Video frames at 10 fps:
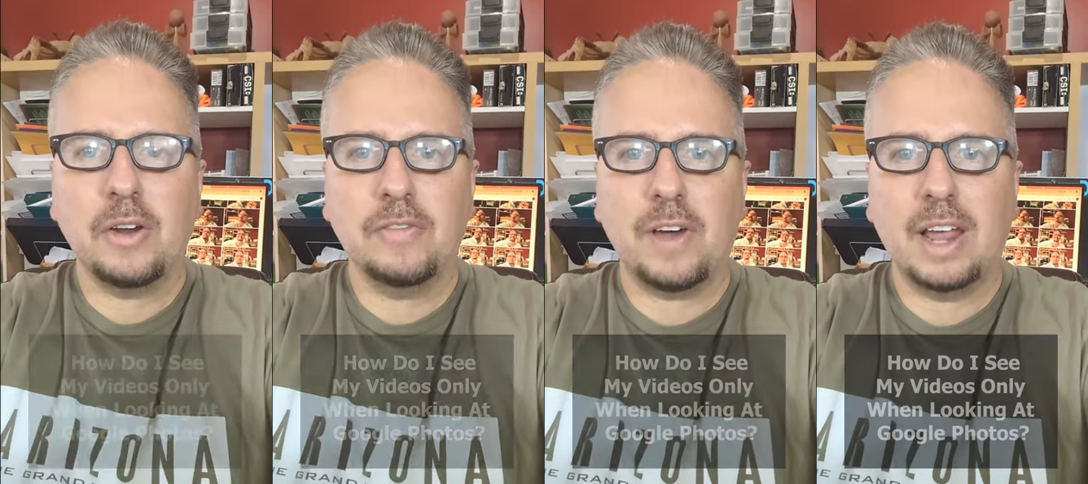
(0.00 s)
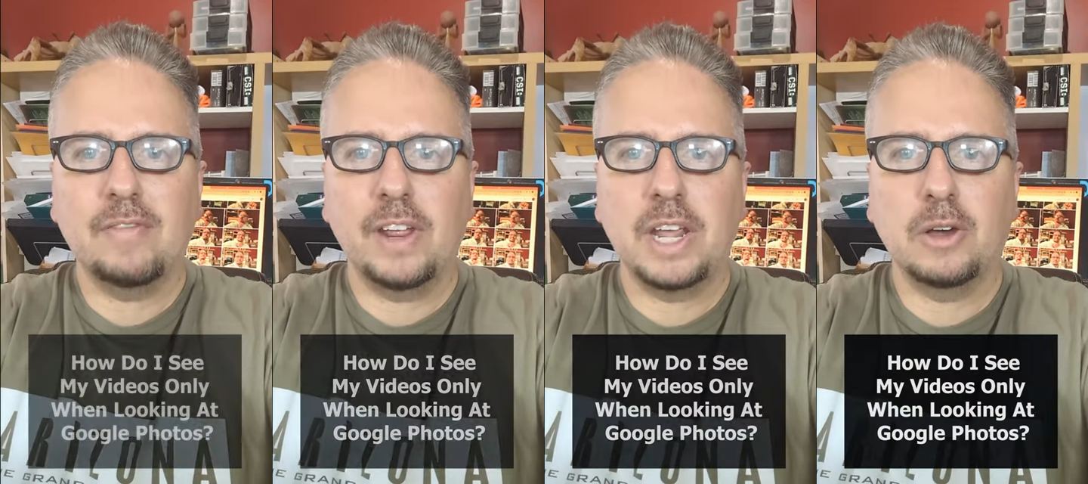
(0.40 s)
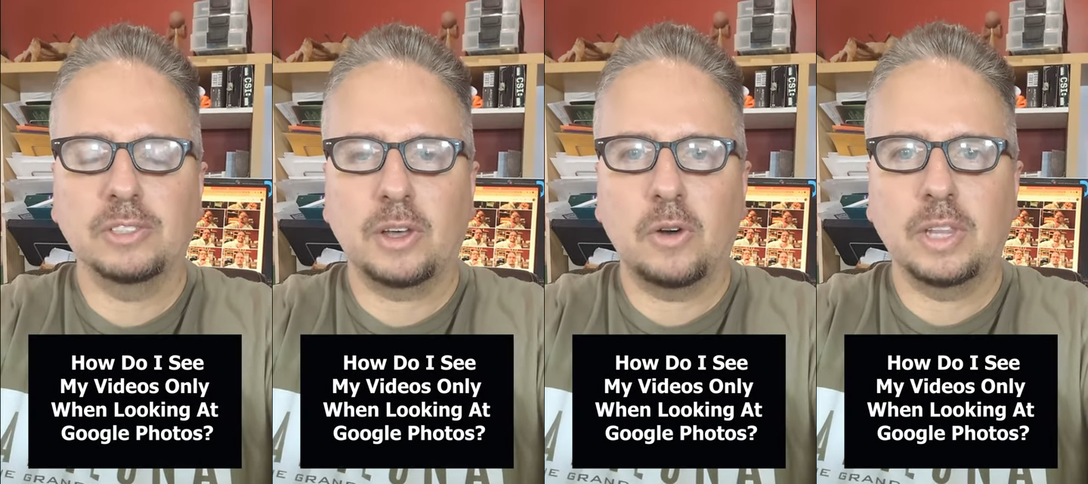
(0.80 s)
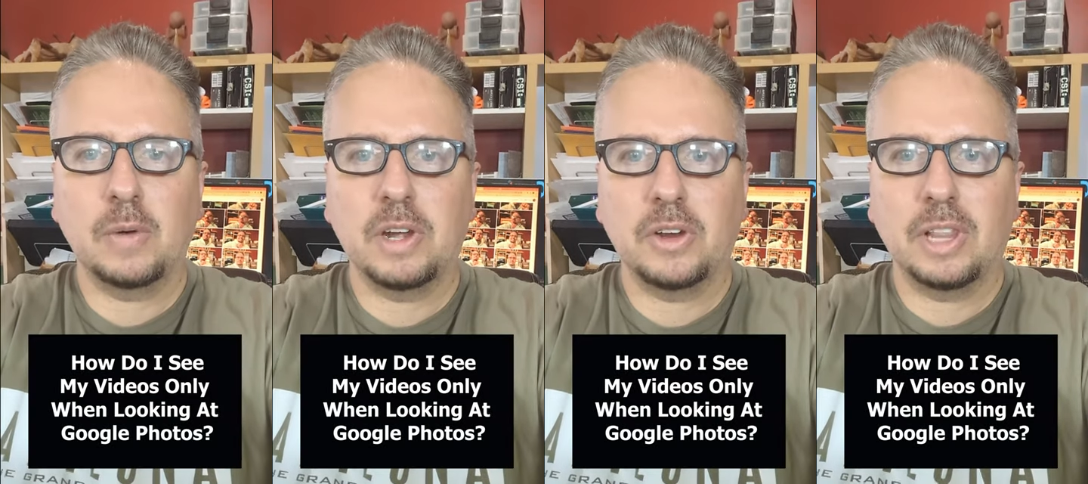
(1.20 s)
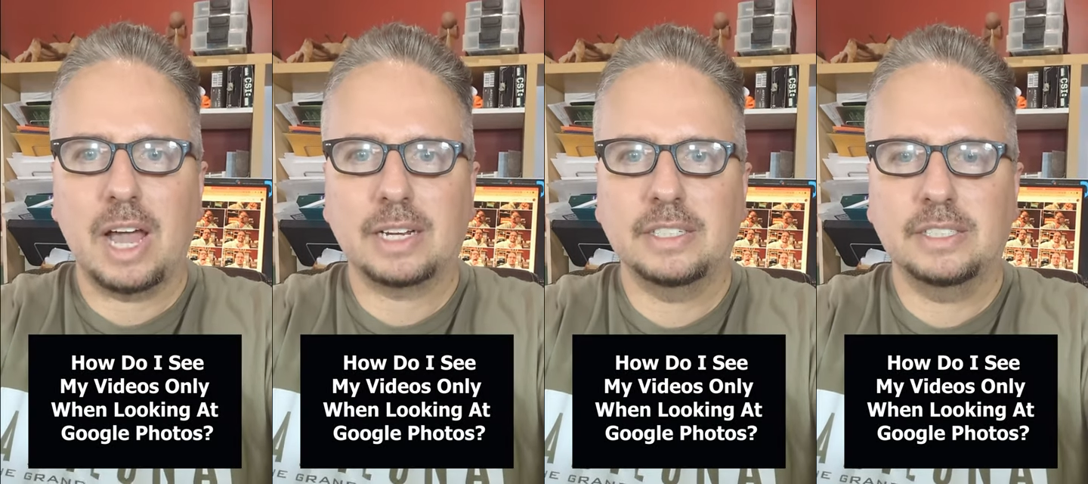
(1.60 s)
to find videos only when
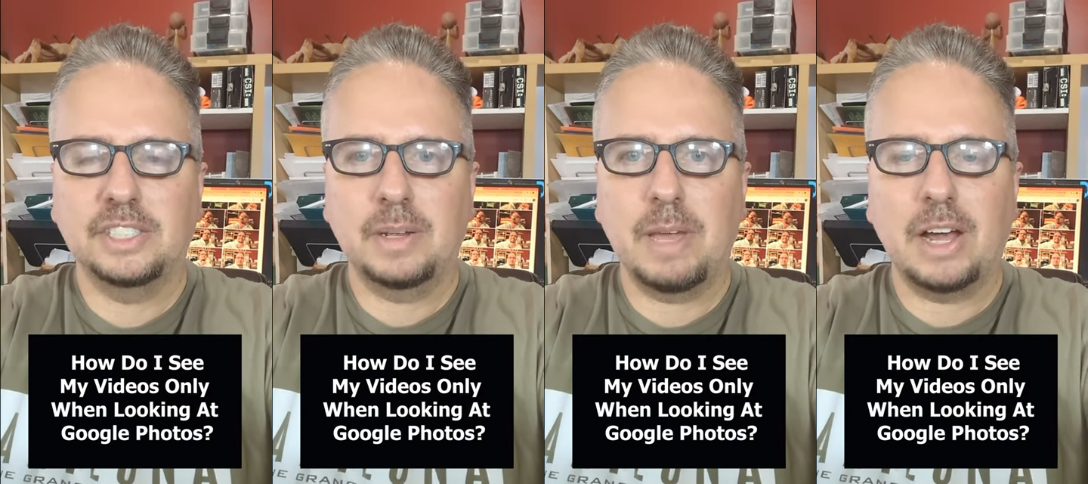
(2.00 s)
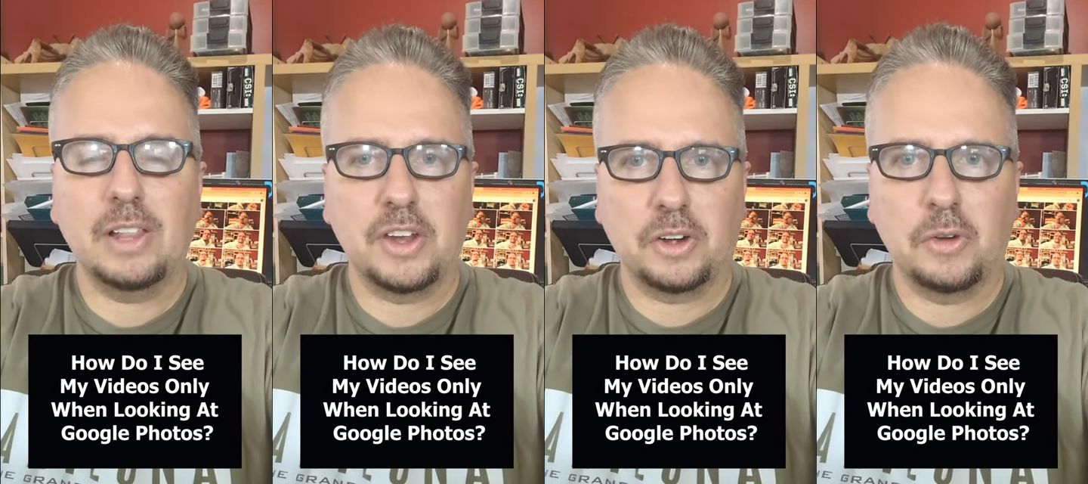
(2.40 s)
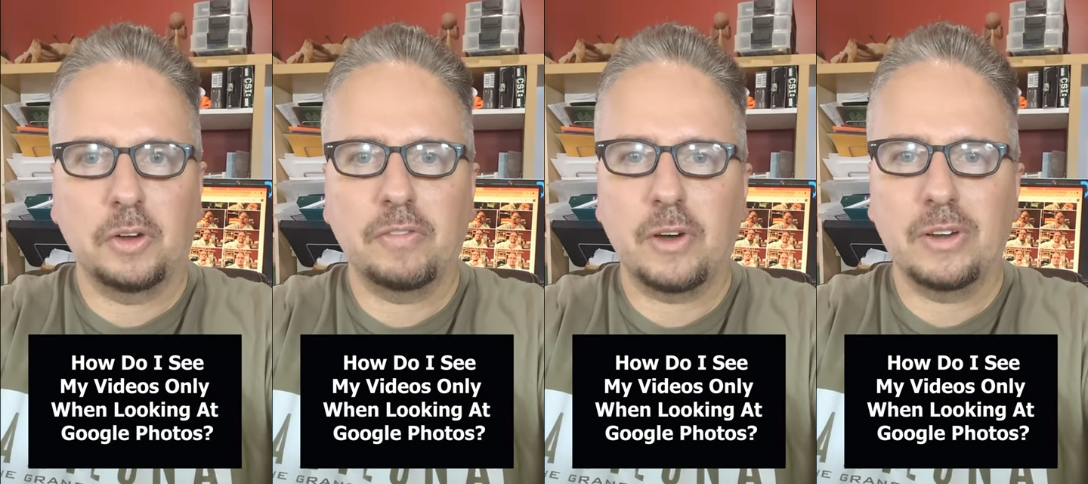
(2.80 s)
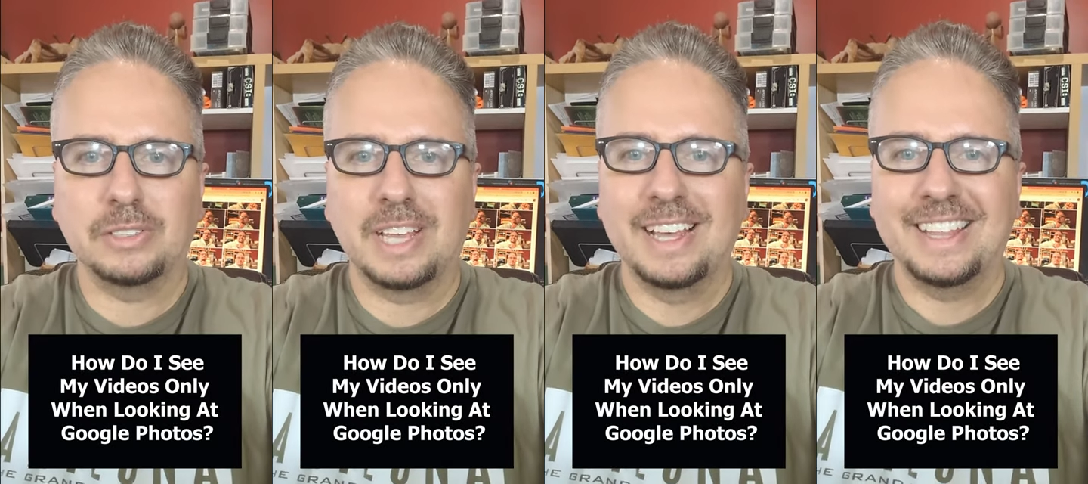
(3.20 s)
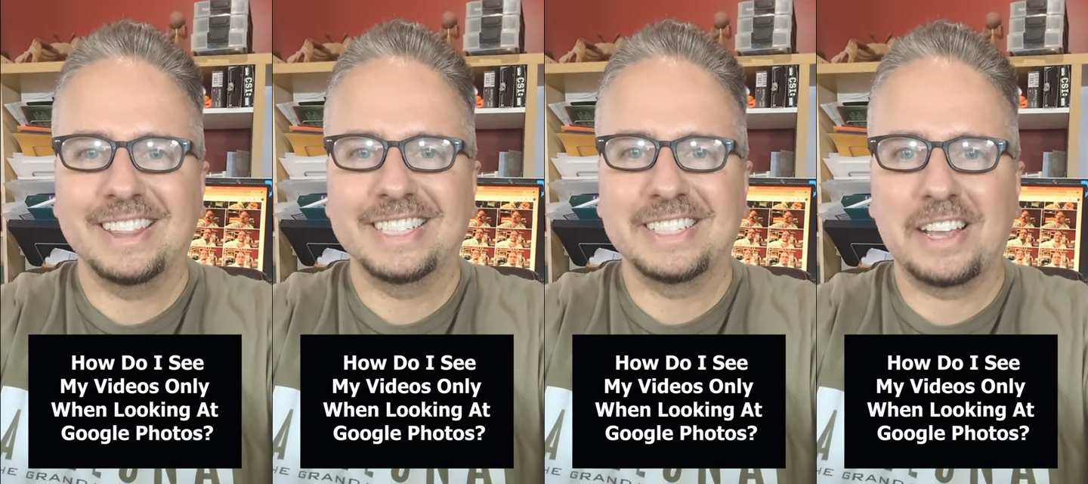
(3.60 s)
you're logged into Gmail and your Google Photos.
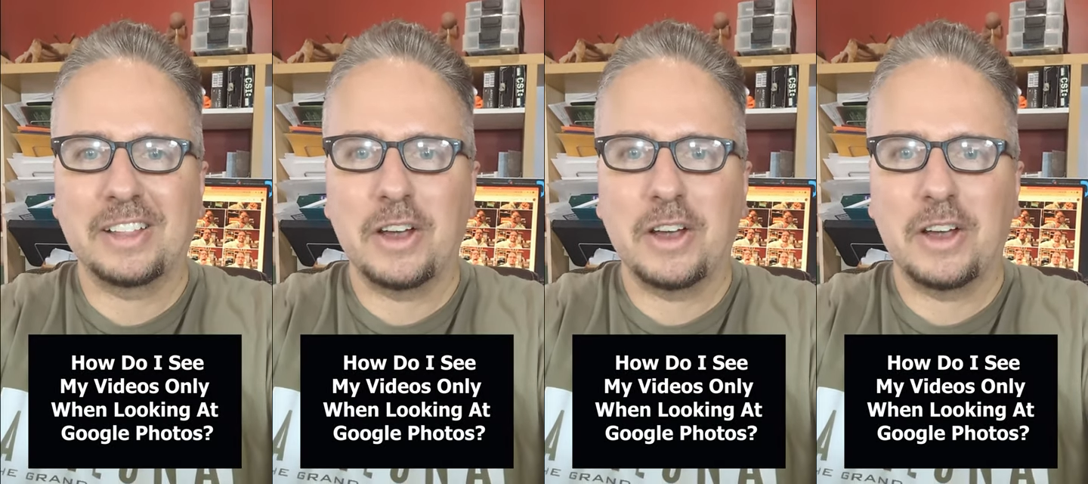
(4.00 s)
Let's take a